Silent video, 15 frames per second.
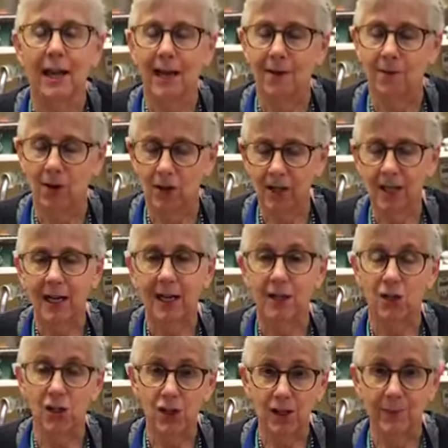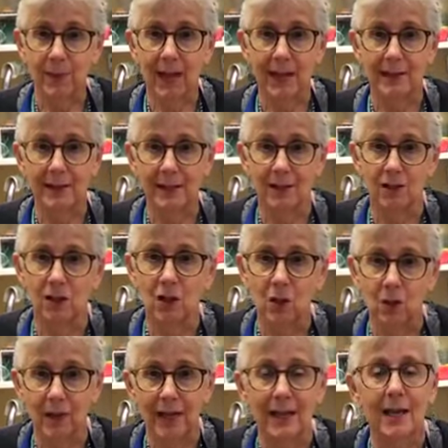and I've already got a sheet pan dinner
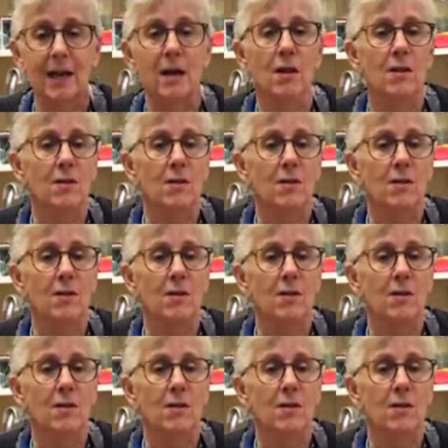going.